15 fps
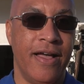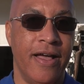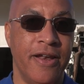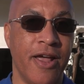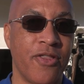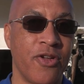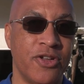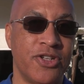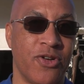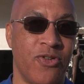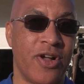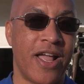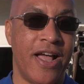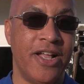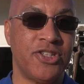another
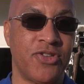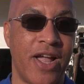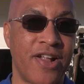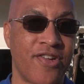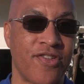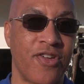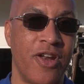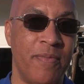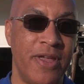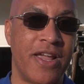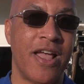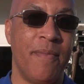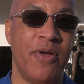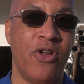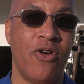general contractor, is going to be
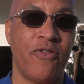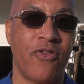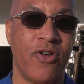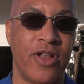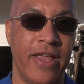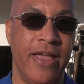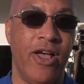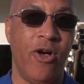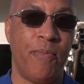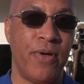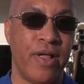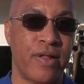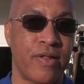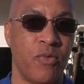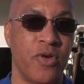coming over to help
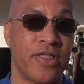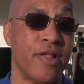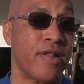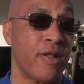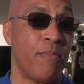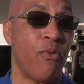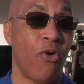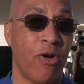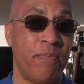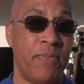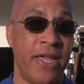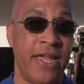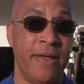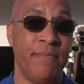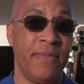us with the support
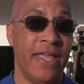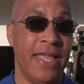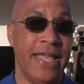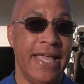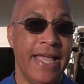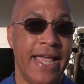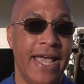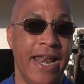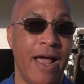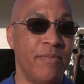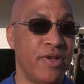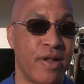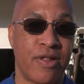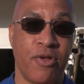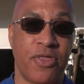beam. And
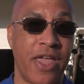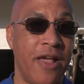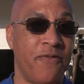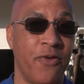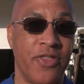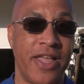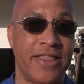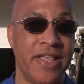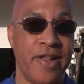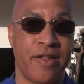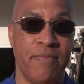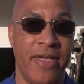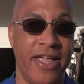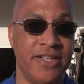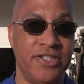I'm just so thankful that
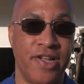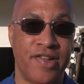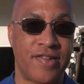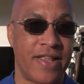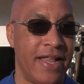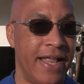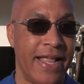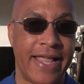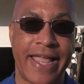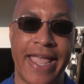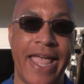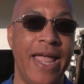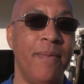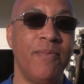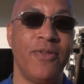these men just
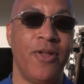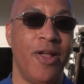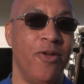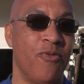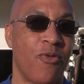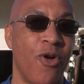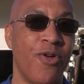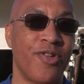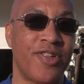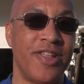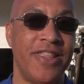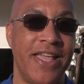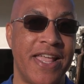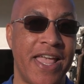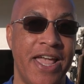came and rose
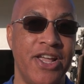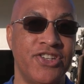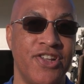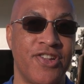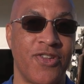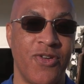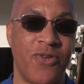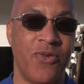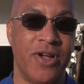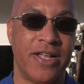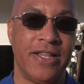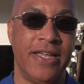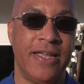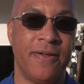to the occasion so quickly.